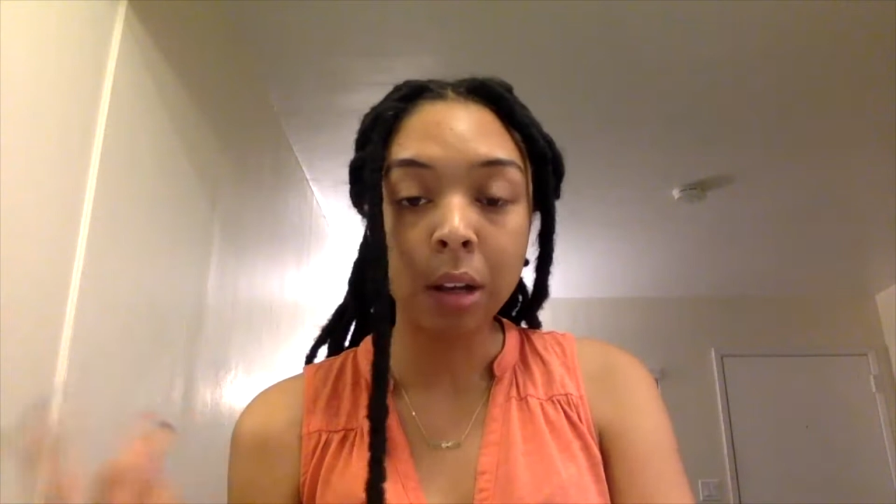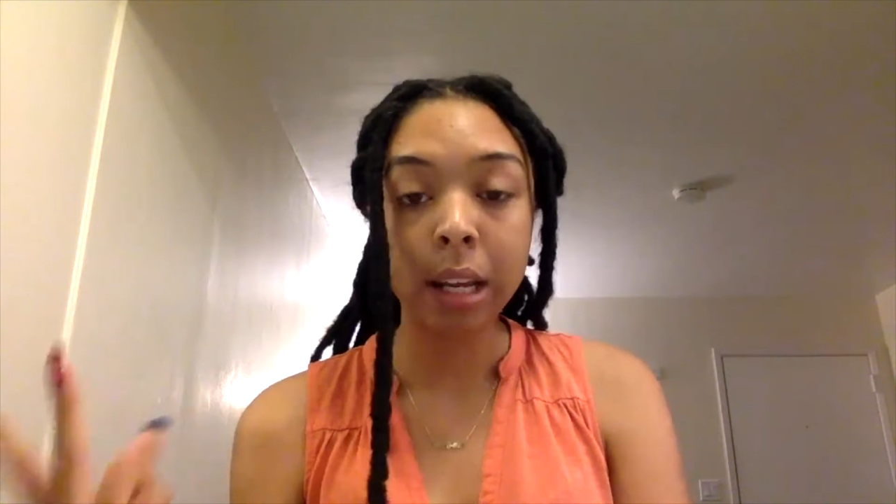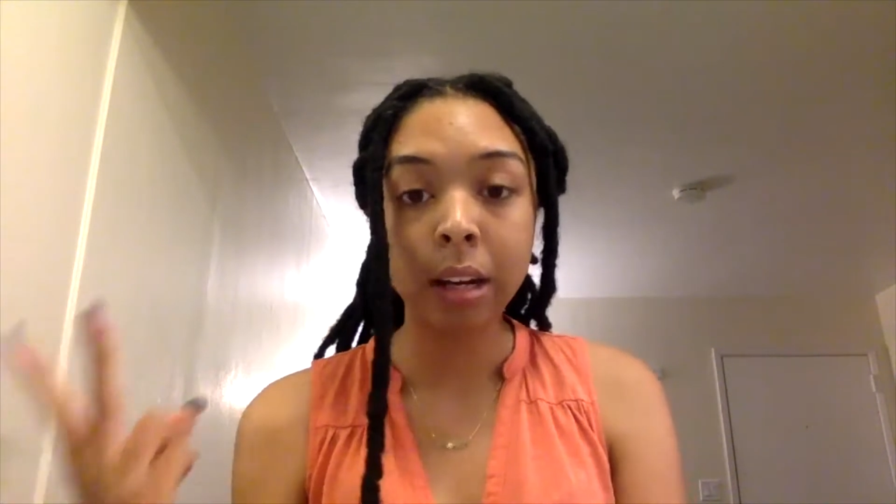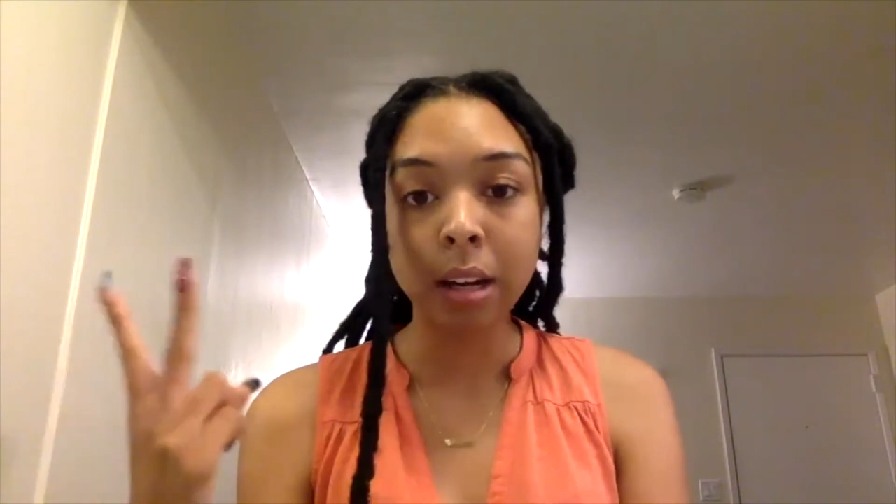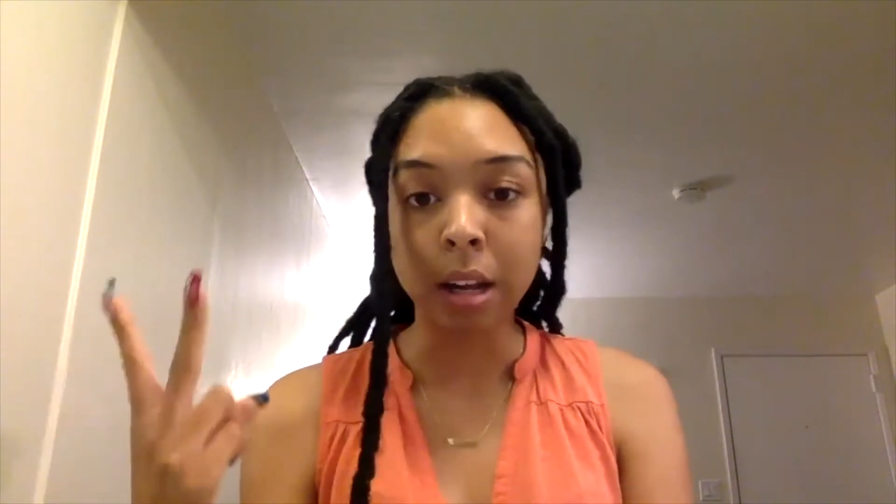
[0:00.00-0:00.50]
and
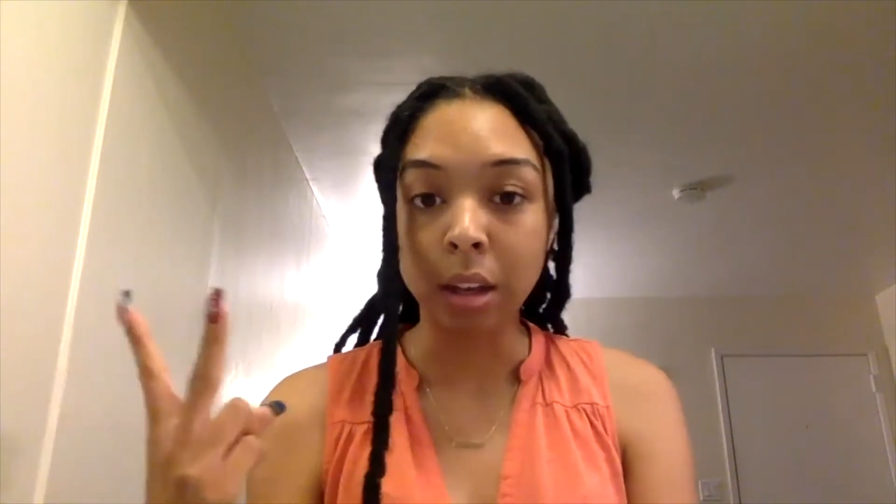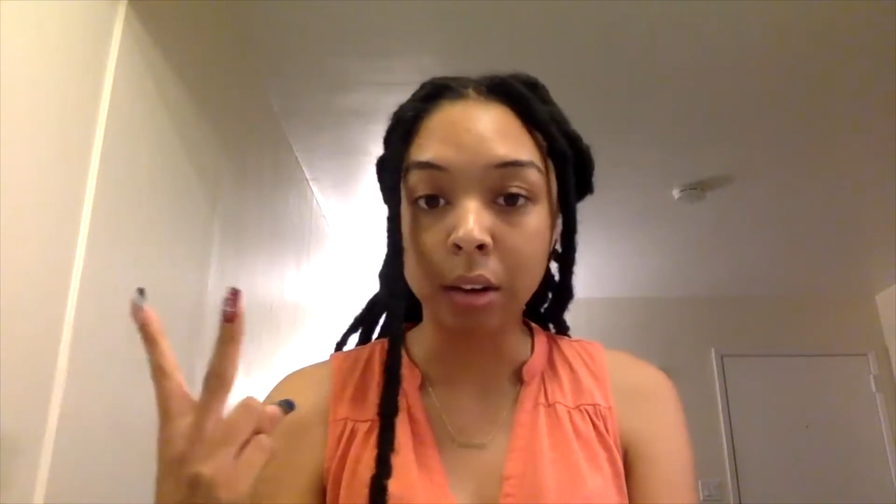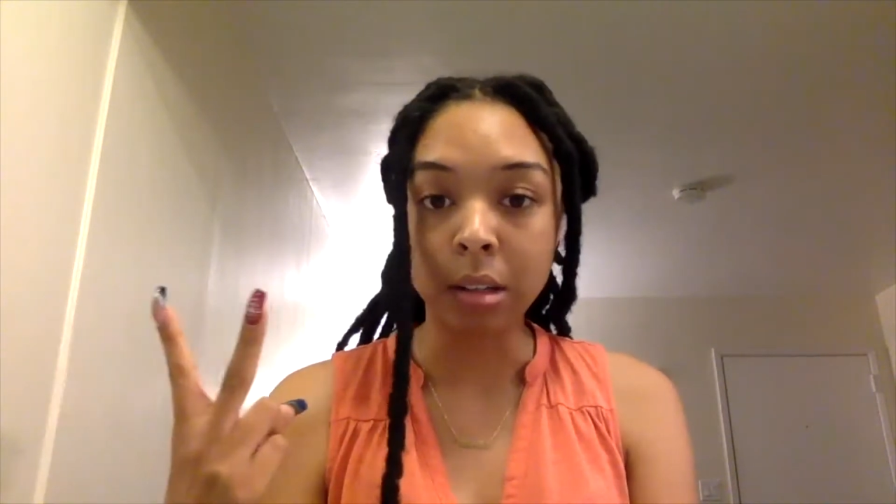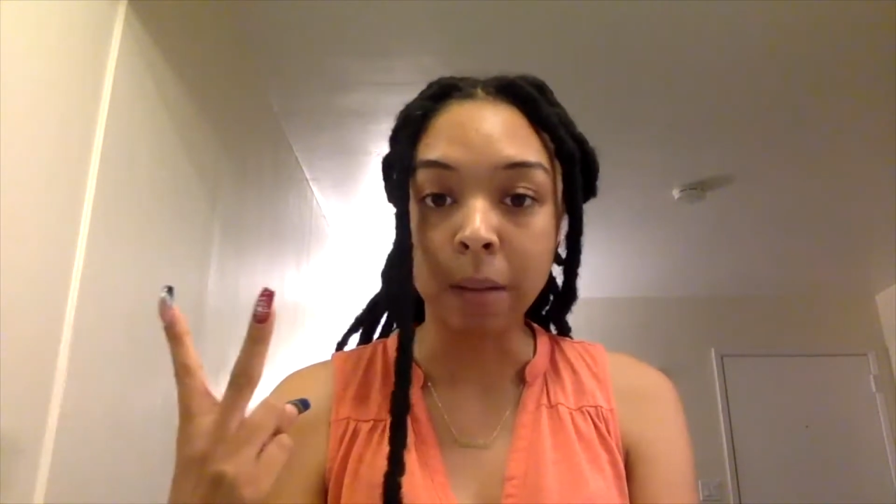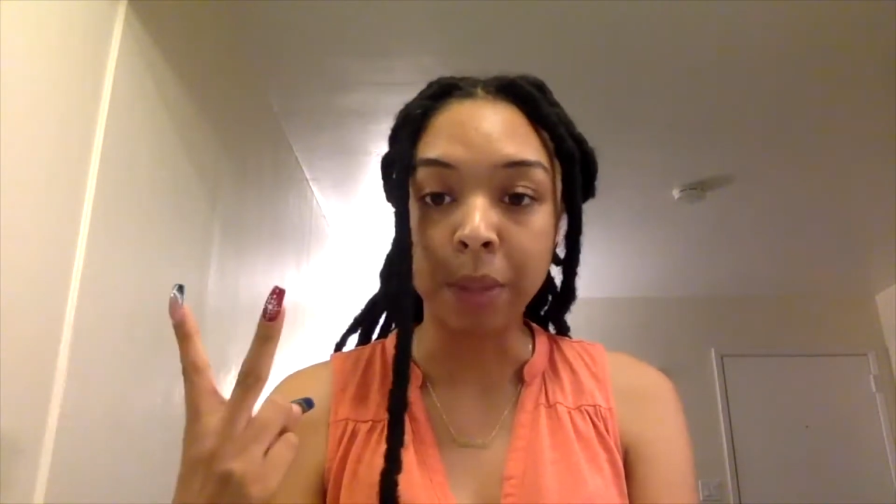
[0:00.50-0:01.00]
another is
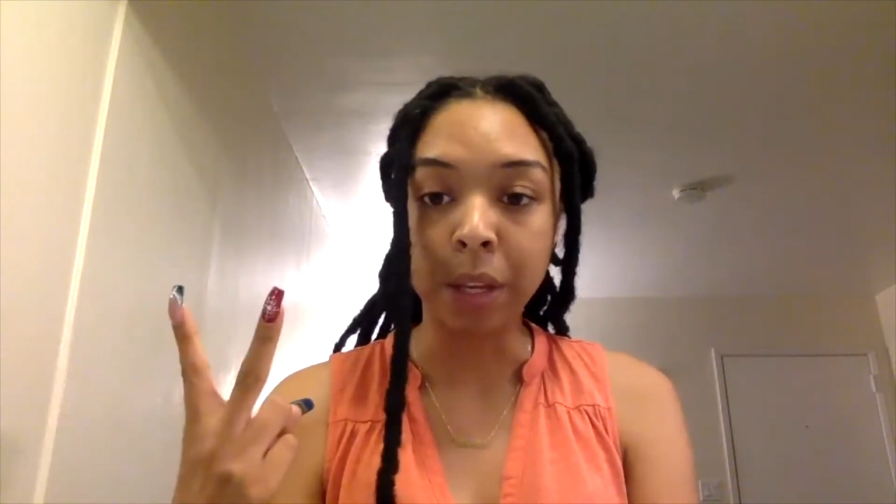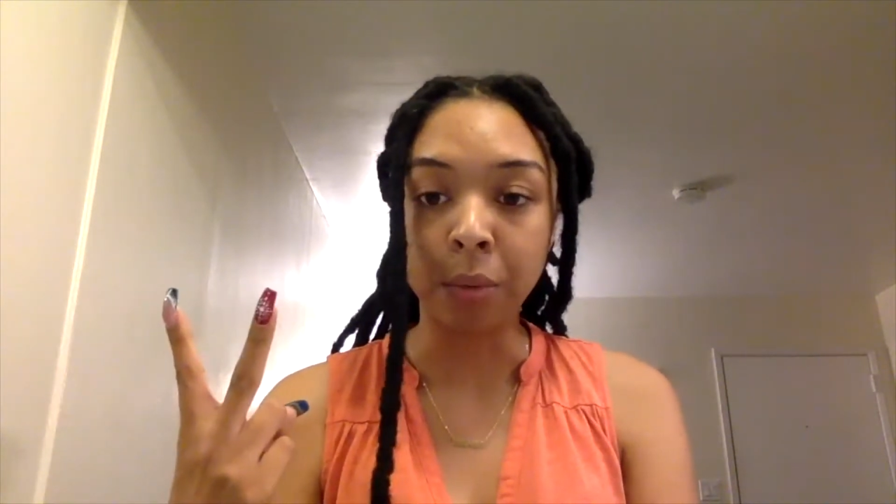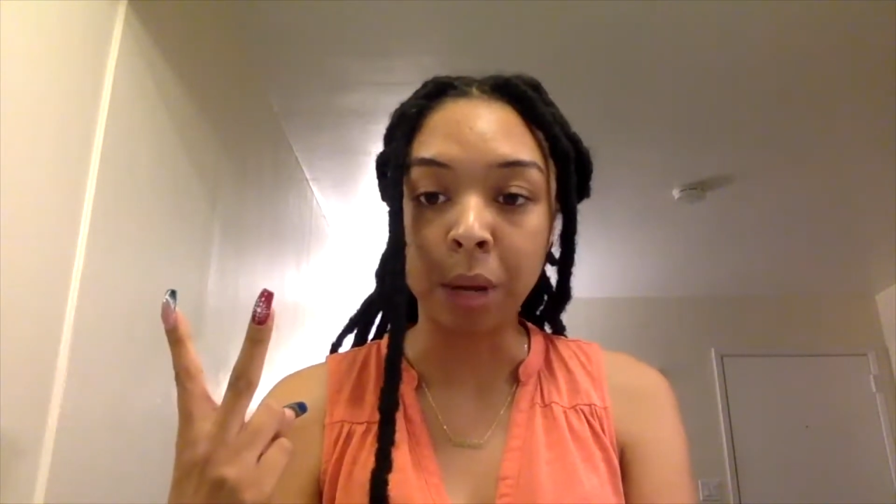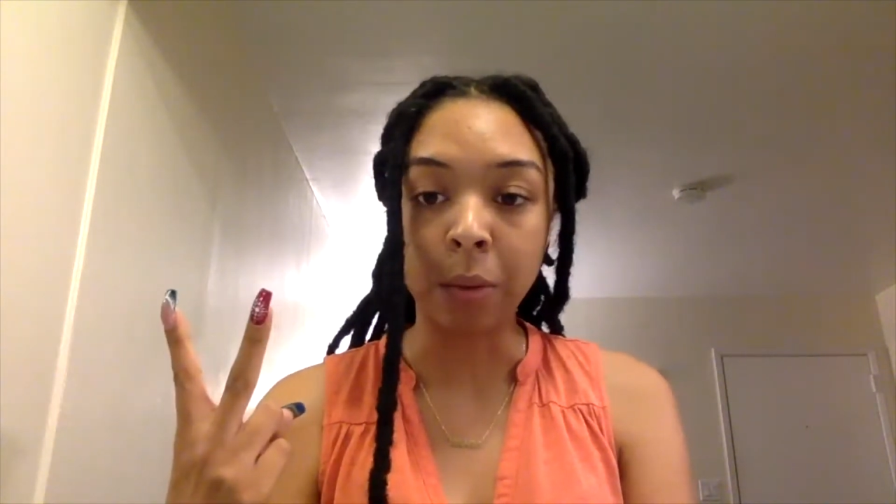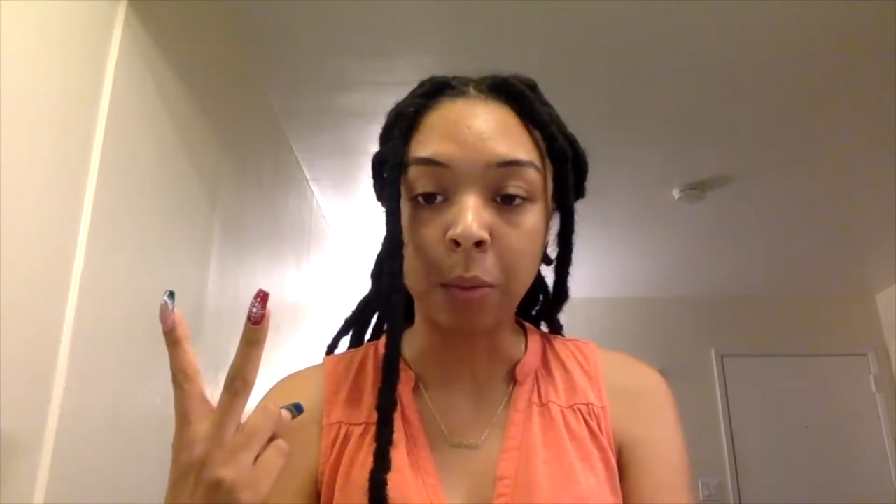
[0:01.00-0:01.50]
something to
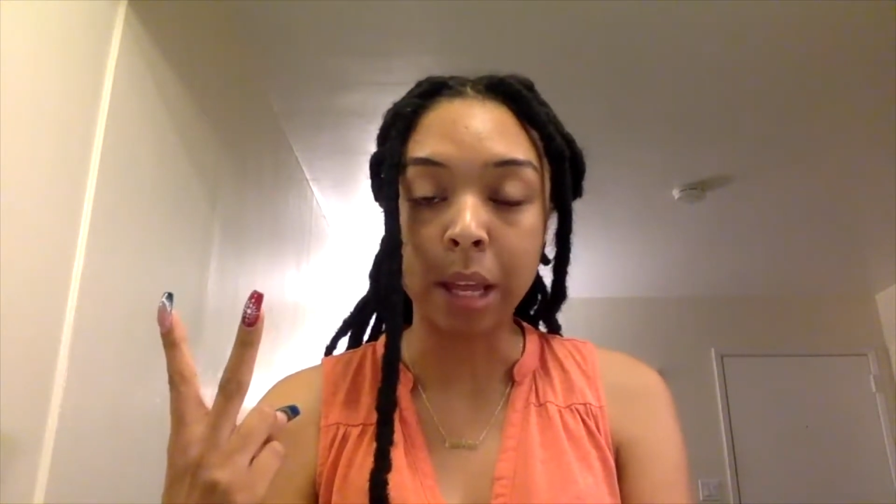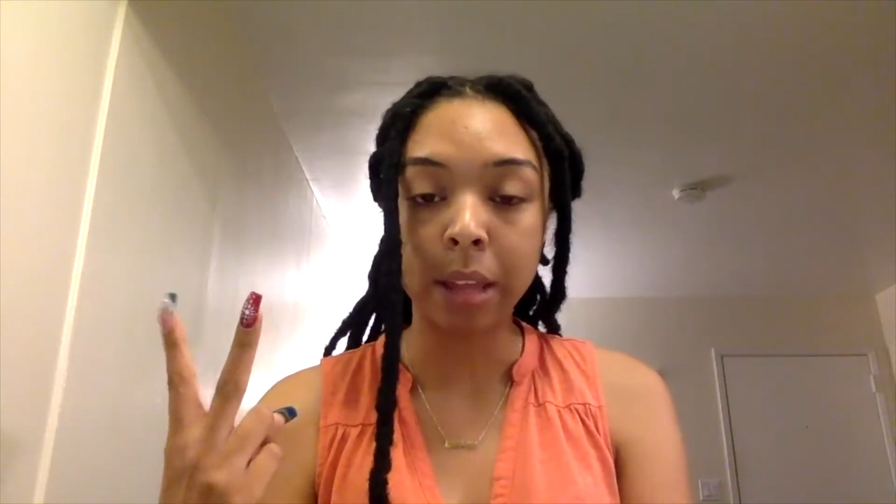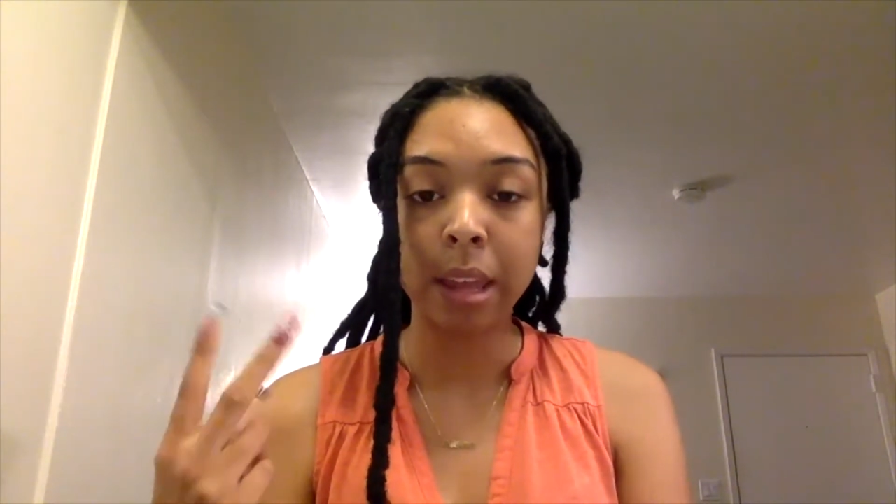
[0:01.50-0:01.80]
write with.